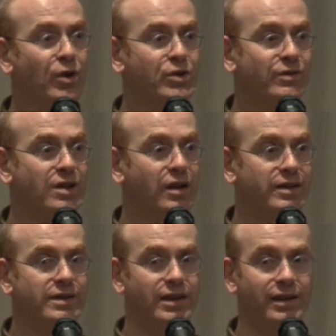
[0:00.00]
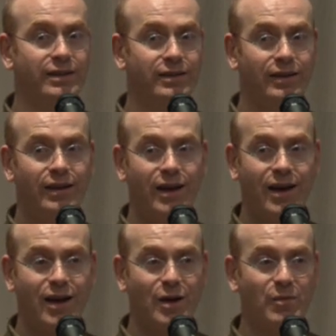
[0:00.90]
branch of scalac
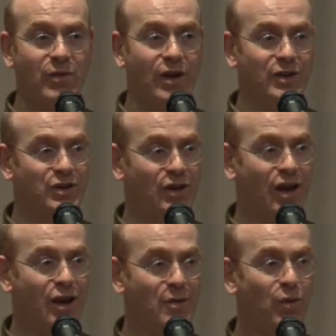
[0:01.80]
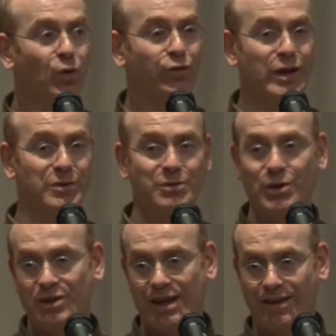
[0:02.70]
um, that uh, Paul Phillips
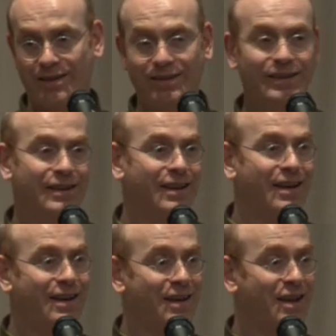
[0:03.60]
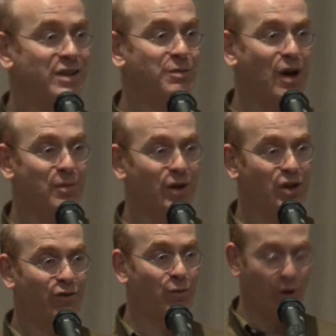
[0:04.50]
put together, uh, inspired by
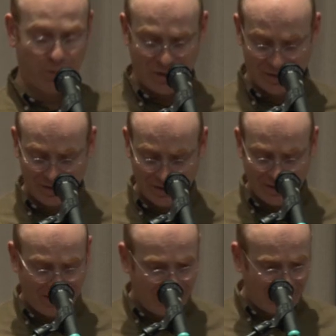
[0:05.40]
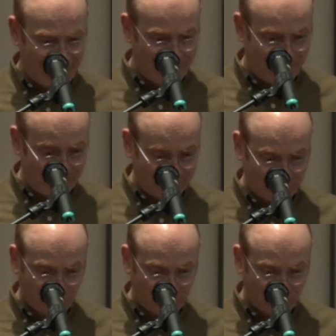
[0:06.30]
Geoffrey Washburn, um,